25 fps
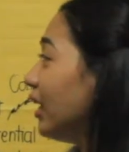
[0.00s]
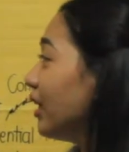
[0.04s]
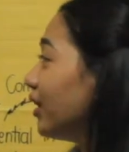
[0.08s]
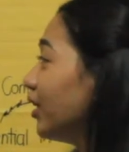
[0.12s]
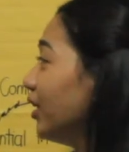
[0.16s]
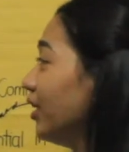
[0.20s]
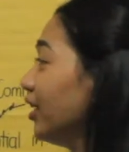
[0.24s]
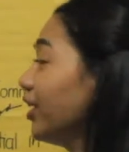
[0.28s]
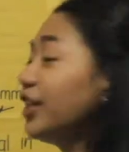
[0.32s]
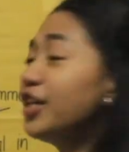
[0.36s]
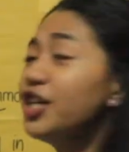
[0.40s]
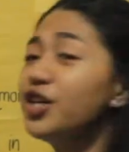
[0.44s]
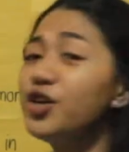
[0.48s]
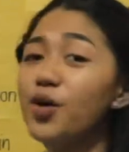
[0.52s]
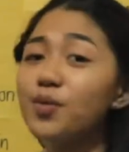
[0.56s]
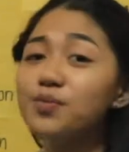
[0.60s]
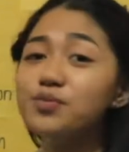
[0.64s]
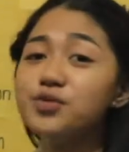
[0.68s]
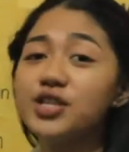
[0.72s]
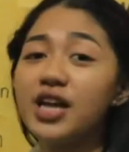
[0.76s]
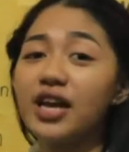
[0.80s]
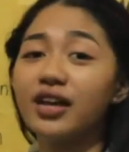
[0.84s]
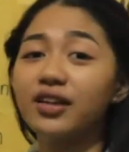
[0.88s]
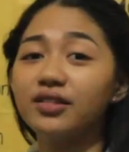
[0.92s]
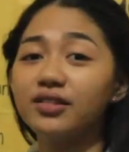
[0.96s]
The learning
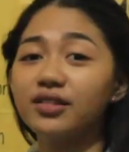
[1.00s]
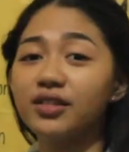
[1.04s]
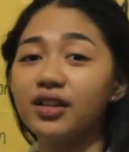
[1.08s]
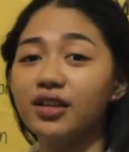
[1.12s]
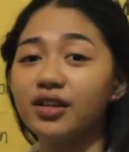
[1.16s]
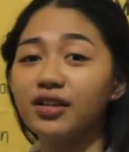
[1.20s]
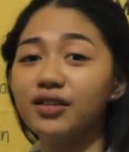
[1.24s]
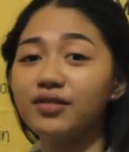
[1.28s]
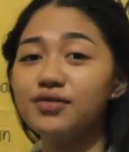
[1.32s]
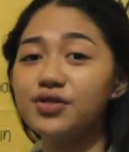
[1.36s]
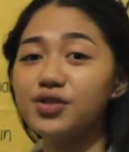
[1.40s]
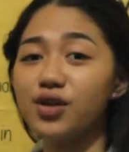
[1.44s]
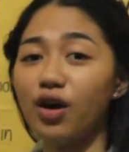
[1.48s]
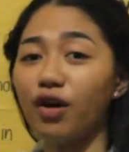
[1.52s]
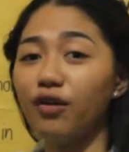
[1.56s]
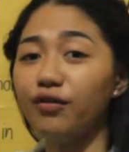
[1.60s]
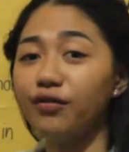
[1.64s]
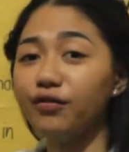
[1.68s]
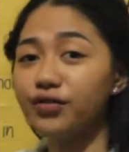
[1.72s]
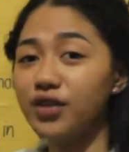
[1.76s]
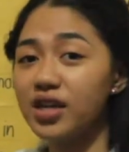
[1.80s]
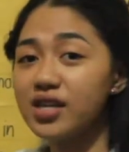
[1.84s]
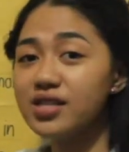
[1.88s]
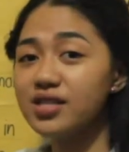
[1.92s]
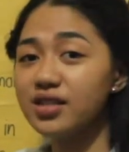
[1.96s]
objectives
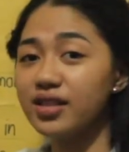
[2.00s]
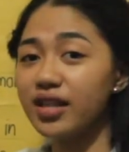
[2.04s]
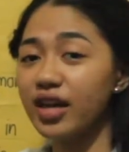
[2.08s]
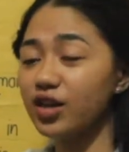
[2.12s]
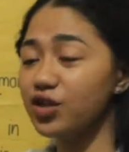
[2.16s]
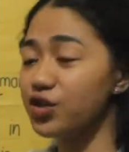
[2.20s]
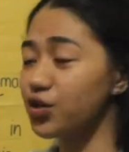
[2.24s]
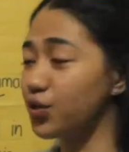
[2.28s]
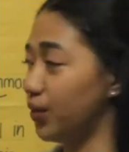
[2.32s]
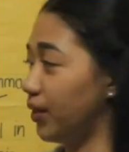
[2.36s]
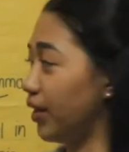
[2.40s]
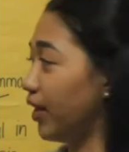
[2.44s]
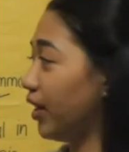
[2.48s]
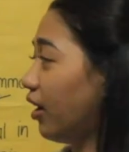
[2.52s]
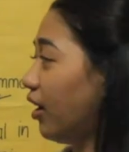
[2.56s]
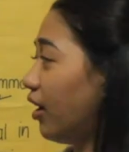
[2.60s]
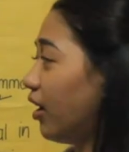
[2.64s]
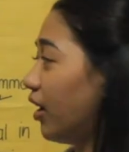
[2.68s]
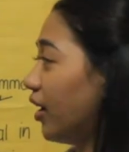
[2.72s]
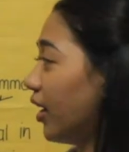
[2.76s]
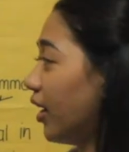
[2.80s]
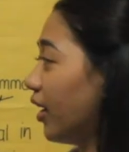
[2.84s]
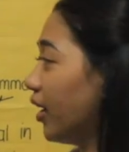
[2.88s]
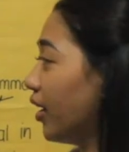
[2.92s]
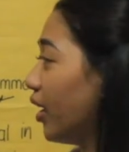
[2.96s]
of this lecture
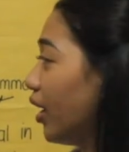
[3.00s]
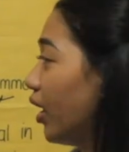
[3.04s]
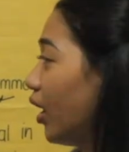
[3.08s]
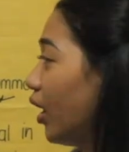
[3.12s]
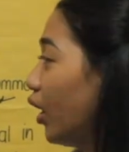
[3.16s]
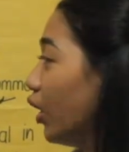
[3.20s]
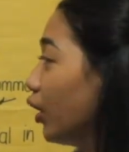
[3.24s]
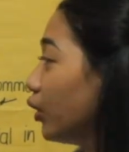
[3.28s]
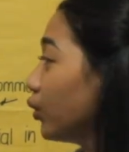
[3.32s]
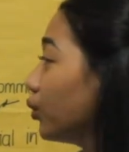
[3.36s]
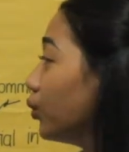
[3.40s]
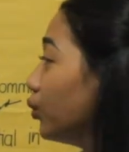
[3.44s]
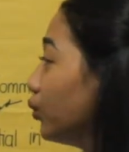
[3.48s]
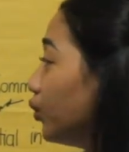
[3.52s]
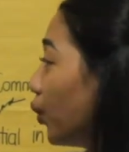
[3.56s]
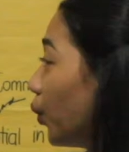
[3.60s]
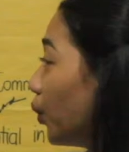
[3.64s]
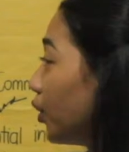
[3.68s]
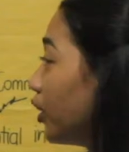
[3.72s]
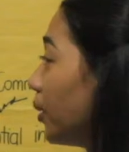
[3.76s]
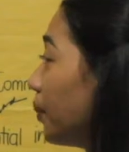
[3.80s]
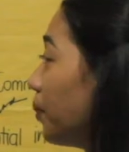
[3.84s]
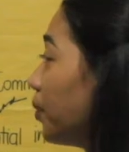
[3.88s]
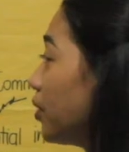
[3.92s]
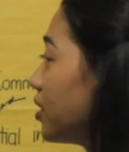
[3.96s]
are to
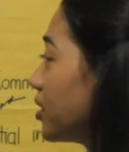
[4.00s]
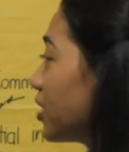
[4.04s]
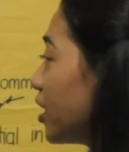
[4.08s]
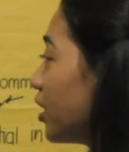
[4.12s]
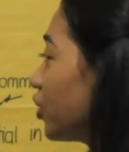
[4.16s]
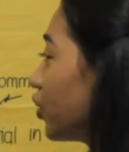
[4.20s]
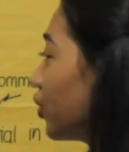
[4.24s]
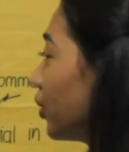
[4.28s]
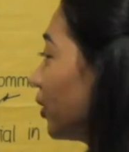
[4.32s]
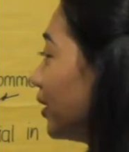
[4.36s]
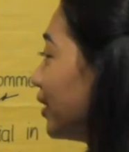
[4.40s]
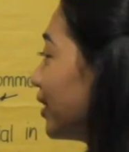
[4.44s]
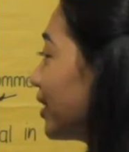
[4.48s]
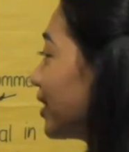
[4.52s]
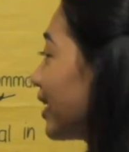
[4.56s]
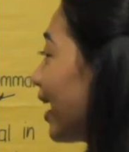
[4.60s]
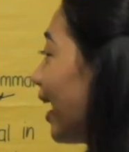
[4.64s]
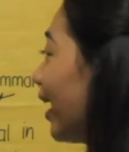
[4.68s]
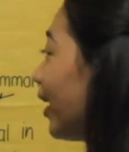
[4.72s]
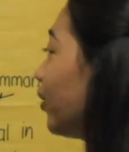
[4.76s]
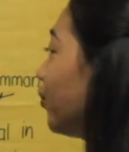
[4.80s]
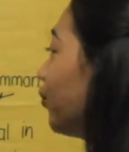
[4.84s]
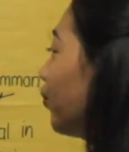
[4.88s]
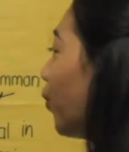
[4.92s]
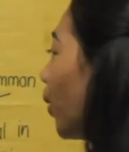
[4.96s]
know the positions
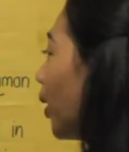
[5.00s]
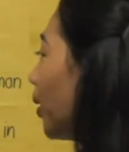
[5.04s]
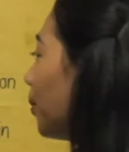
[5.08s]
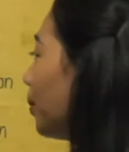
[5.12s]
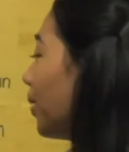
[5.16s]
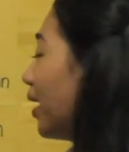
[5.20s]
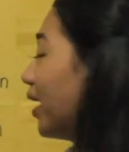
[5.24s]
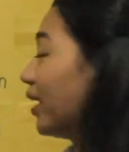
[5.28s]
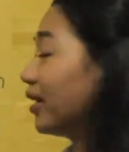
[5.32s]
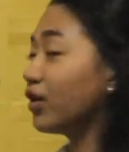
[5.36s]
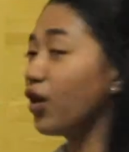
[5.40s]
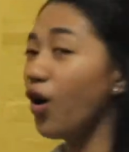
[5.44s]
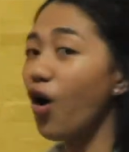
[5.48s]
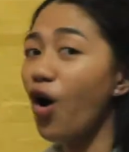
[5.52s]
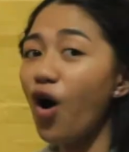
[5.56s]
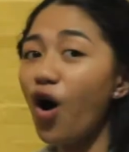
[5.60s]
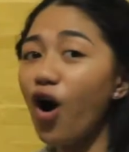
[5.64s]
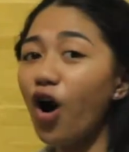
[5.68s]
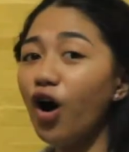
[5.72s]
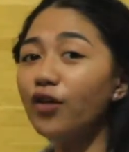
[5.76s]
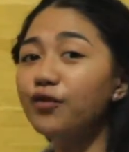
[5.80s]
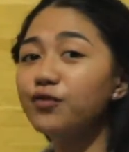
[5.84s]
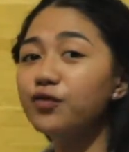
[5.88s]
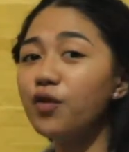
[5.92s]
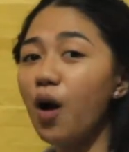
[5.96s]
and format
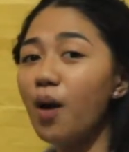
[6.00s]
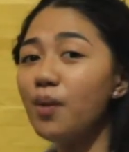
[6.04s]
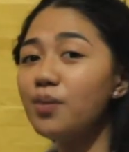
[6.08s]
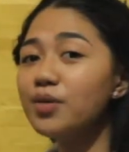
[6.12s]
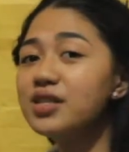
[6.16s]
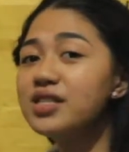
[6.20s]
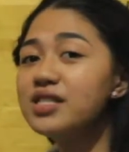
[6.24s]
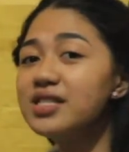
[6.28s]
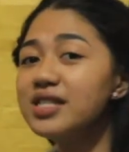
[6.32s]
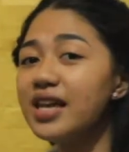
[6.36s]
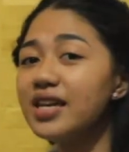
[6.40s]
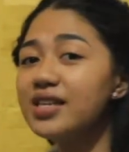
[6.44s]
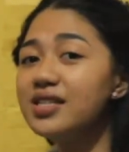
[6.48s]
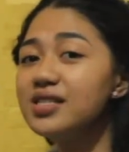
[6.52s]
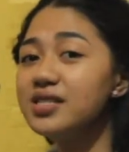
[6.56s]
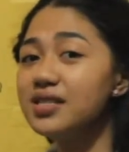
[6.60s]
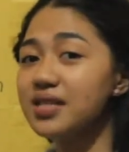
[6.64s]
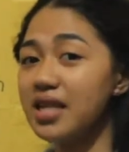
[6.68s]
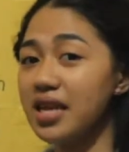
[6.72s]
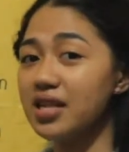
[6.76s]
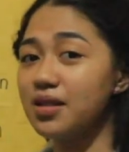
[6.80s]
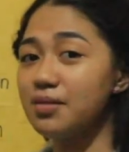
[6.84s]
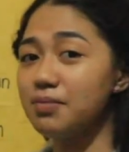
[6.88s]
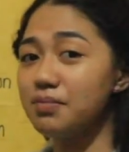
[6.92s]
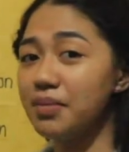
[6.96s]
of common size
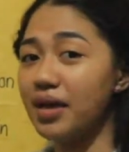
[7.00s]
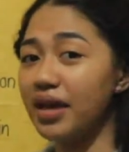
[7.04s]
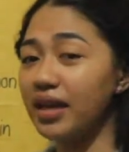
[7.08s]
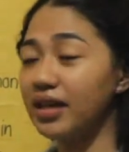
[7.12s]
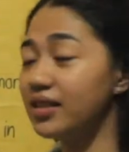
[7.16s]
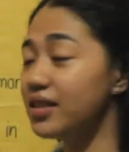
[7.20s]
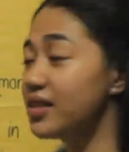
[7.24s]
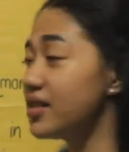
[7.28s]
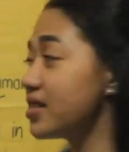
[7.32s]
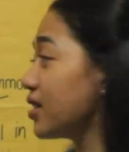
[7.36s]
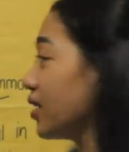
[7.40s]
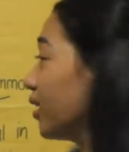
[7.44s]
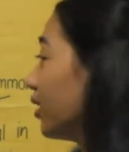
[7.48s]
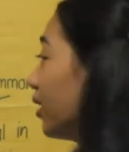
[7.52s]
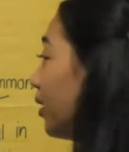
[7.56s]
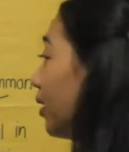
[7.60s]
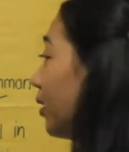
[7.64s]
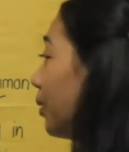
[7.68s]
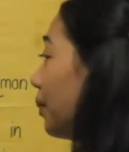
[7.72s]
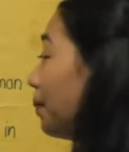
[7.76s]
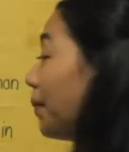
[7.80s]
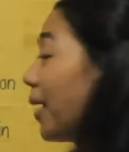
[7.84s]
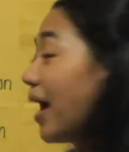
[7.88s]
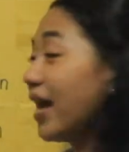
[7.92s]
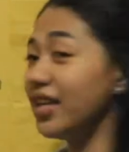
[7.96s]
statements,
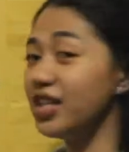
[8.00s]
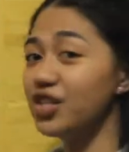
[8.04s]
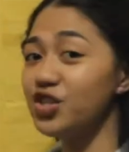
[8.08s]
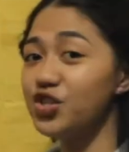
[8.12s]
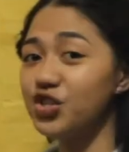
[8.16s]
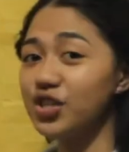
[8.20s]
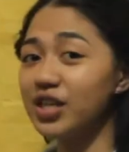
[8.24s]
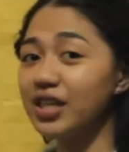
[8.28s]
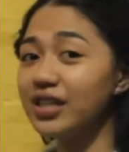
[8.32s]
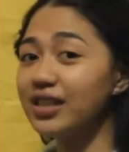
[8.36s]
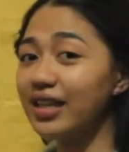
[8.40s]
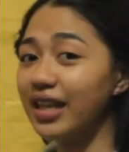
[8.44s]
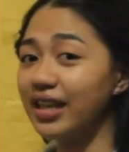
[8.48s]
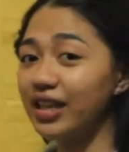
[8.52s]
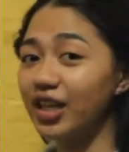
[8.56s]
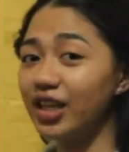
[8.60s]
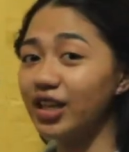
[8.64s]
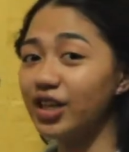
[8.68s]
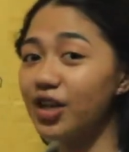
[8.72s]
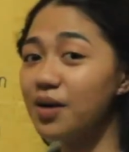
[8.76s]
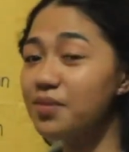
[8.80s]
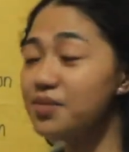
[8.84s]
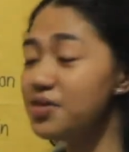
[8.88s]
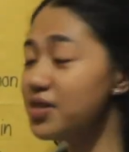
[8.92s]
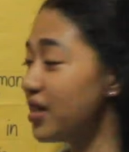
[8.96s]
balance sheet and
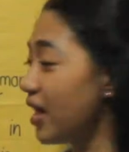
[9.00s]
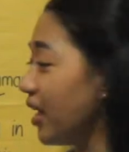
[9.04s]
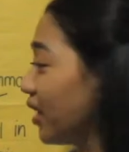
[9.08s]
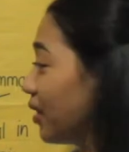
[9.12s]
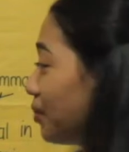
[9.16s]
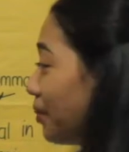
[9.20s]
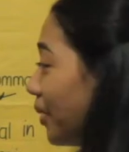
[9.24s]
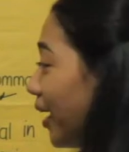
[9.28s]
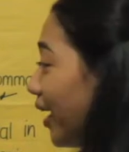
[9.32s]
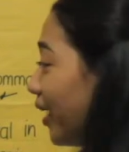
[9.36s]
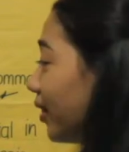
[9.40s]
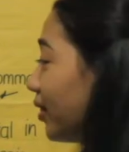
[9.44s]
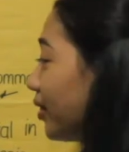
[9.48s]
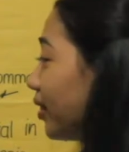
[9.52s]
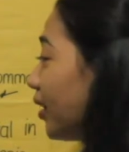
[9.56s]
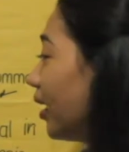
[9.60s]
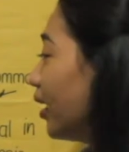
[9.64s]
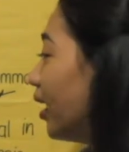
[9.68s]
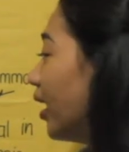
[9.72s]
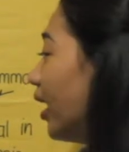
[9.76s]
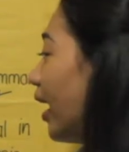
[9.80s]
income statement,